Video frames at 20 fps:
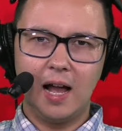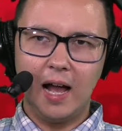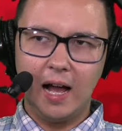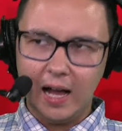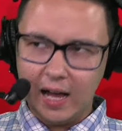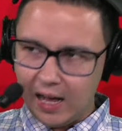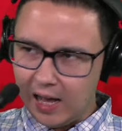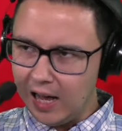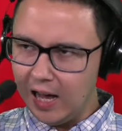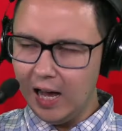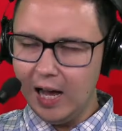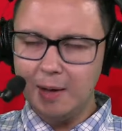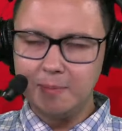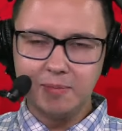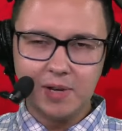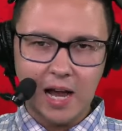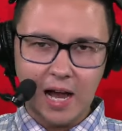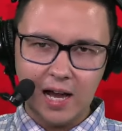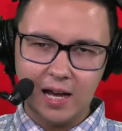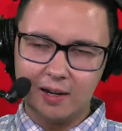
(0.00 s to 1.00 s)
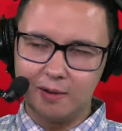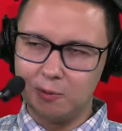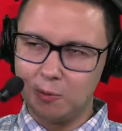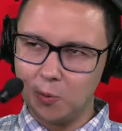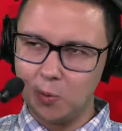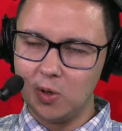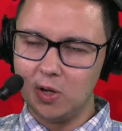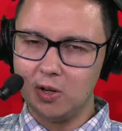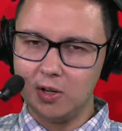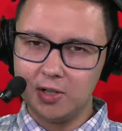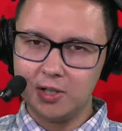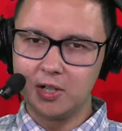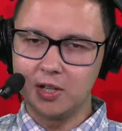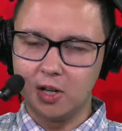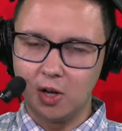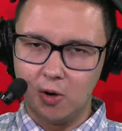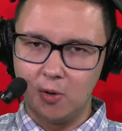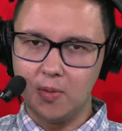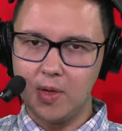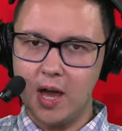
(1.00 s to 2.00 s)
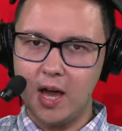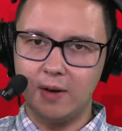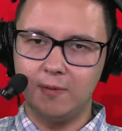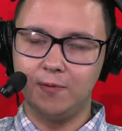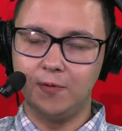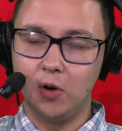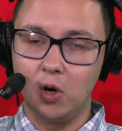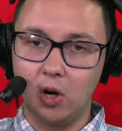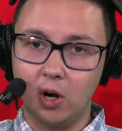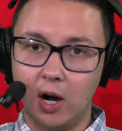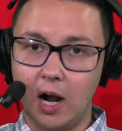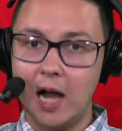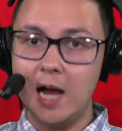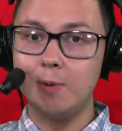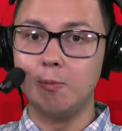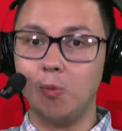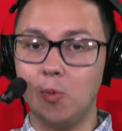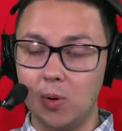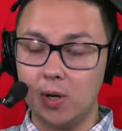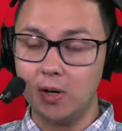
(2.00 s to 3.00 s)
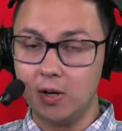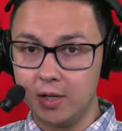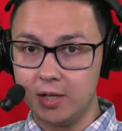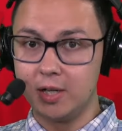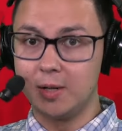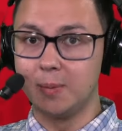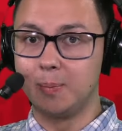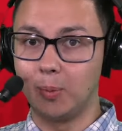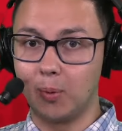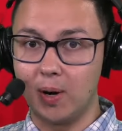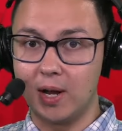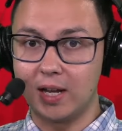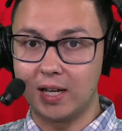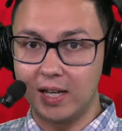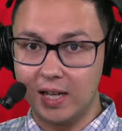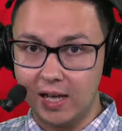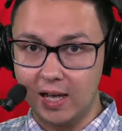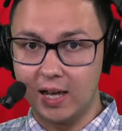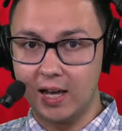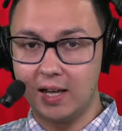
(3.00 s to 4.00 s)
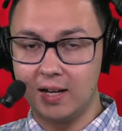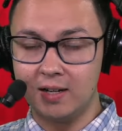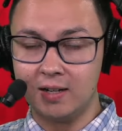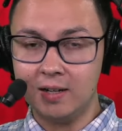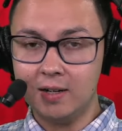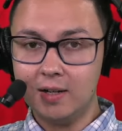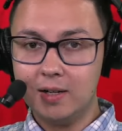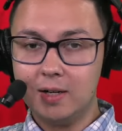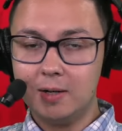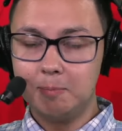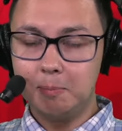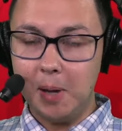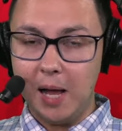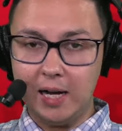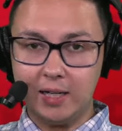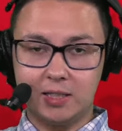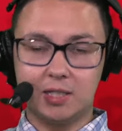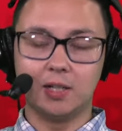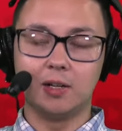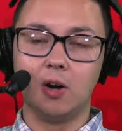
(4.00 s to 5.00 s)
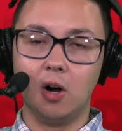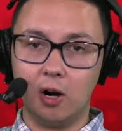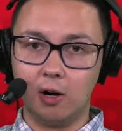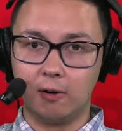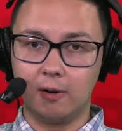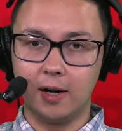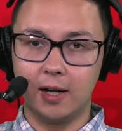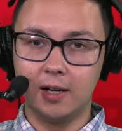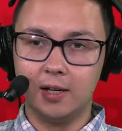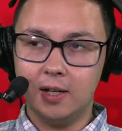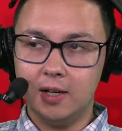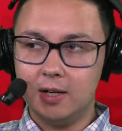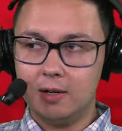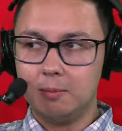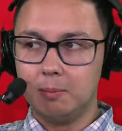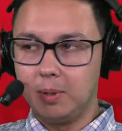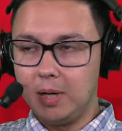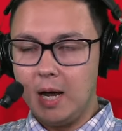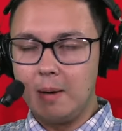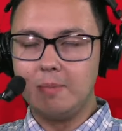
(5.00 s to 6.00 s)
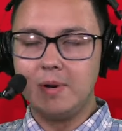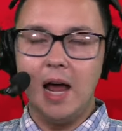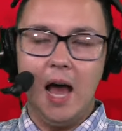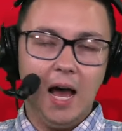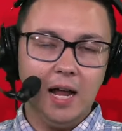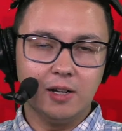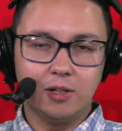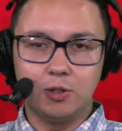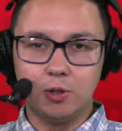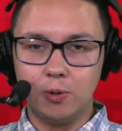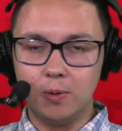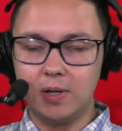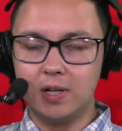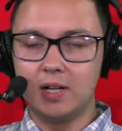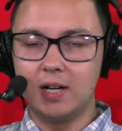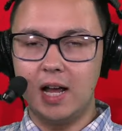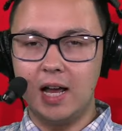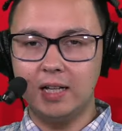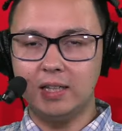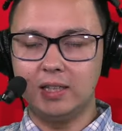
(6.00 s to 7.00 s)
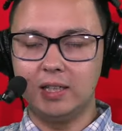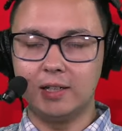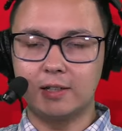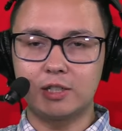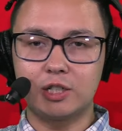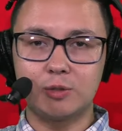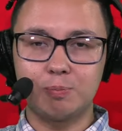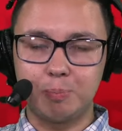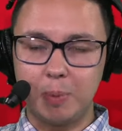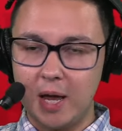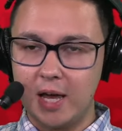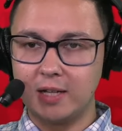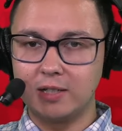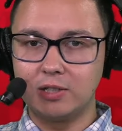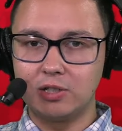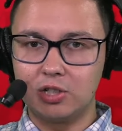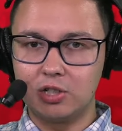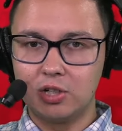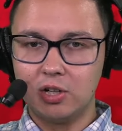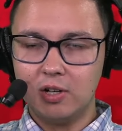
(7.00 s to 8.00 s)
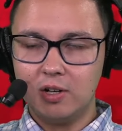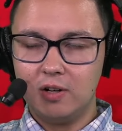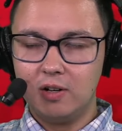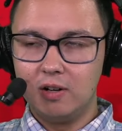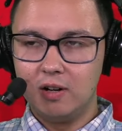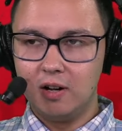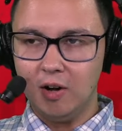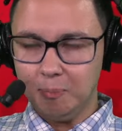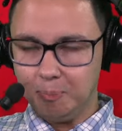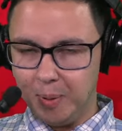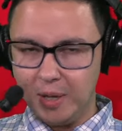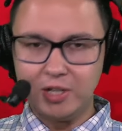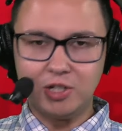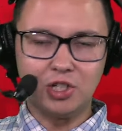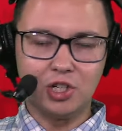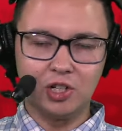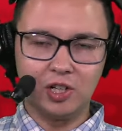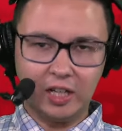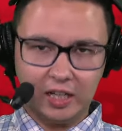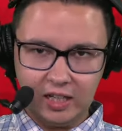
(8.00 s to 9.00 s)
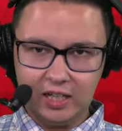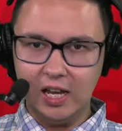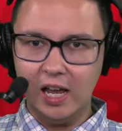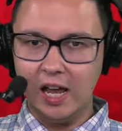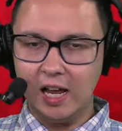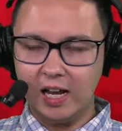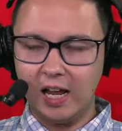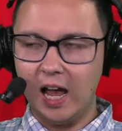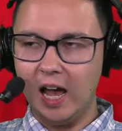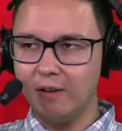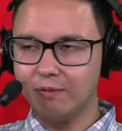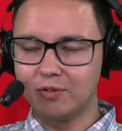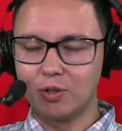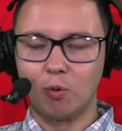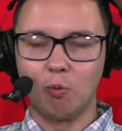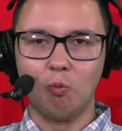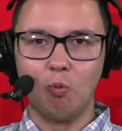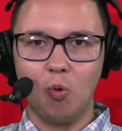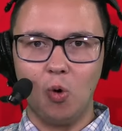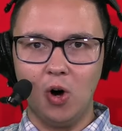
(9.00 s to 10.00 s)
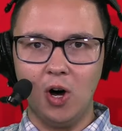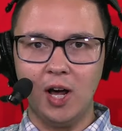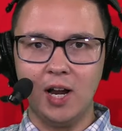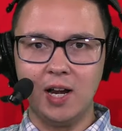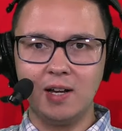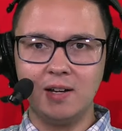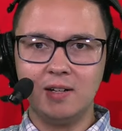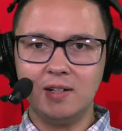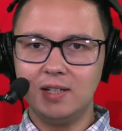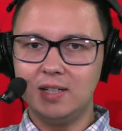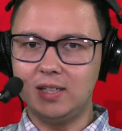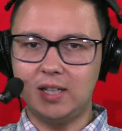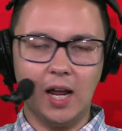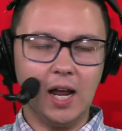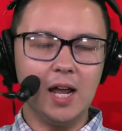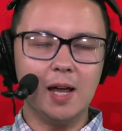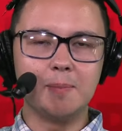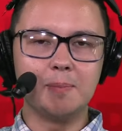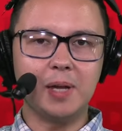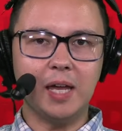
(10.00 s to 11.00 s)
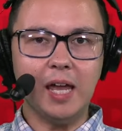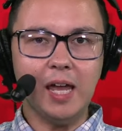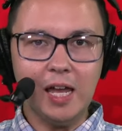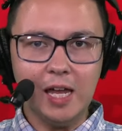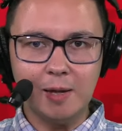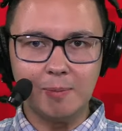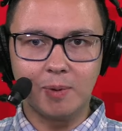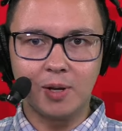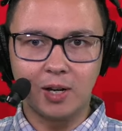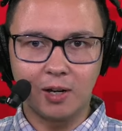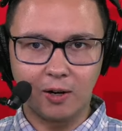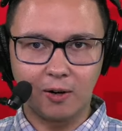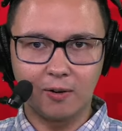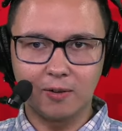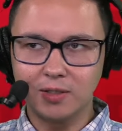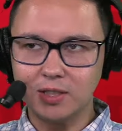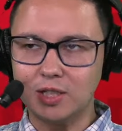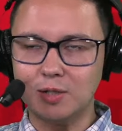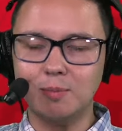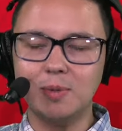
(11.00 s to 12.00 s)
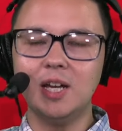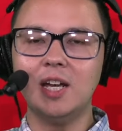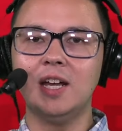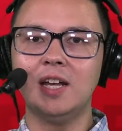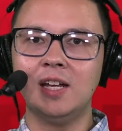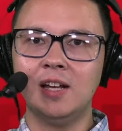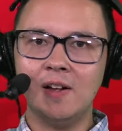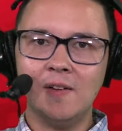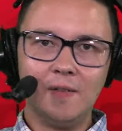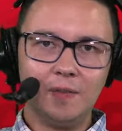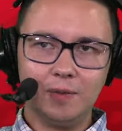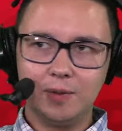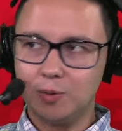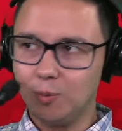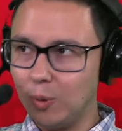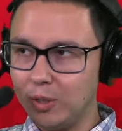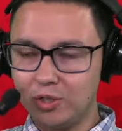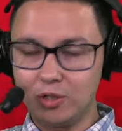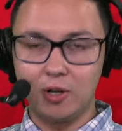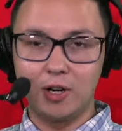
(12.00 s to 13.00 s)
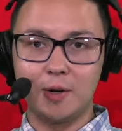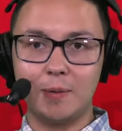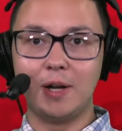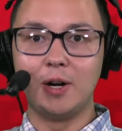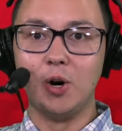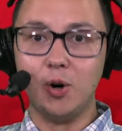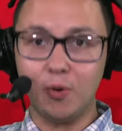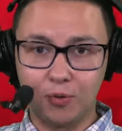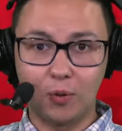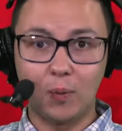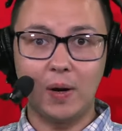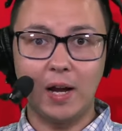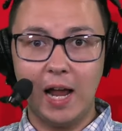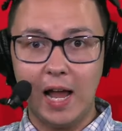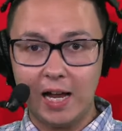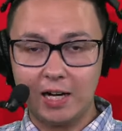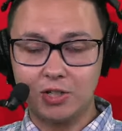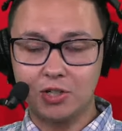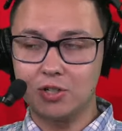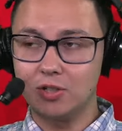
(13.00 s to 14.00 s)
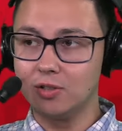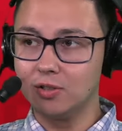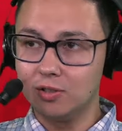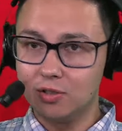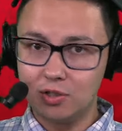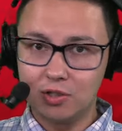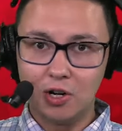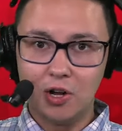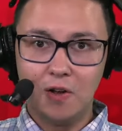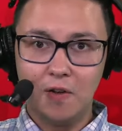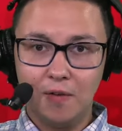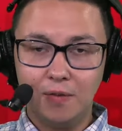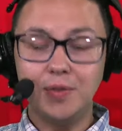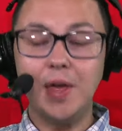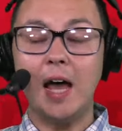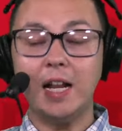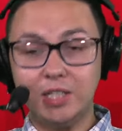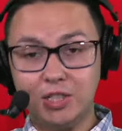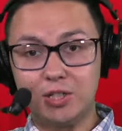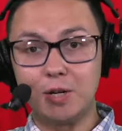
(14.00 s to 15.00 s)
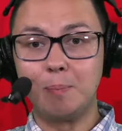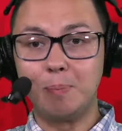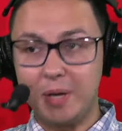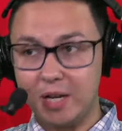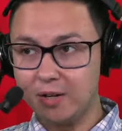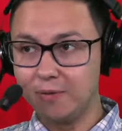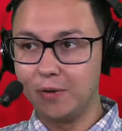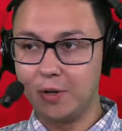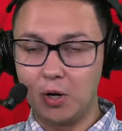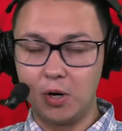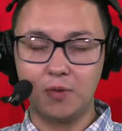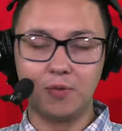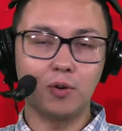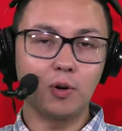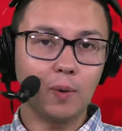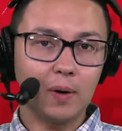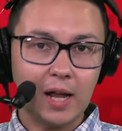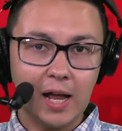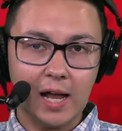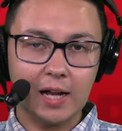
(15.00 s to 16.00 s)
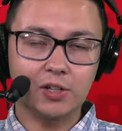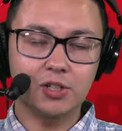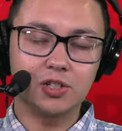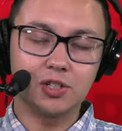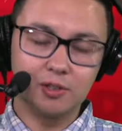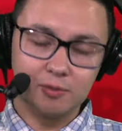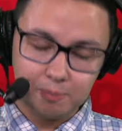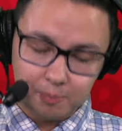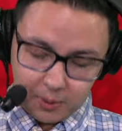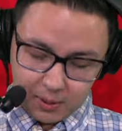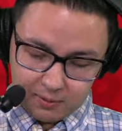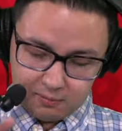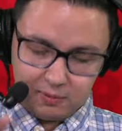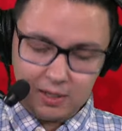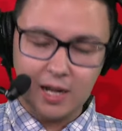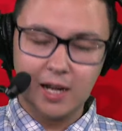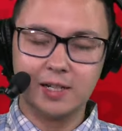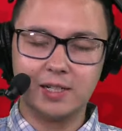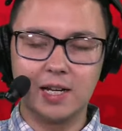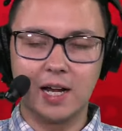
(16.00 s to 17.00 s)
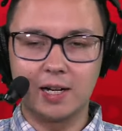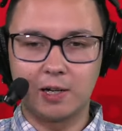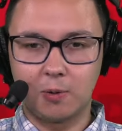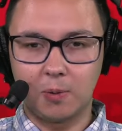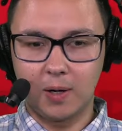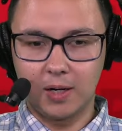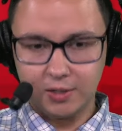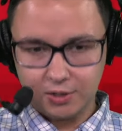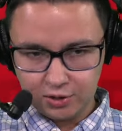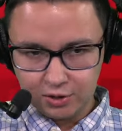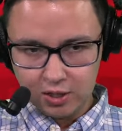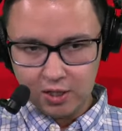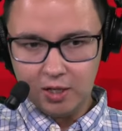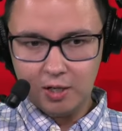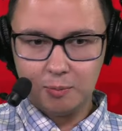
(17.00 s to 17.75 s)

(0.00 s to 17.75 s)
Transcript: I'm not willing to go that far. I'm willing to bring in Bakhtiari, but I'm not doing it at the expense of benching the king after one damn game here. To me, we talk about overreactions. That's a bit of an overreaction, but I digress.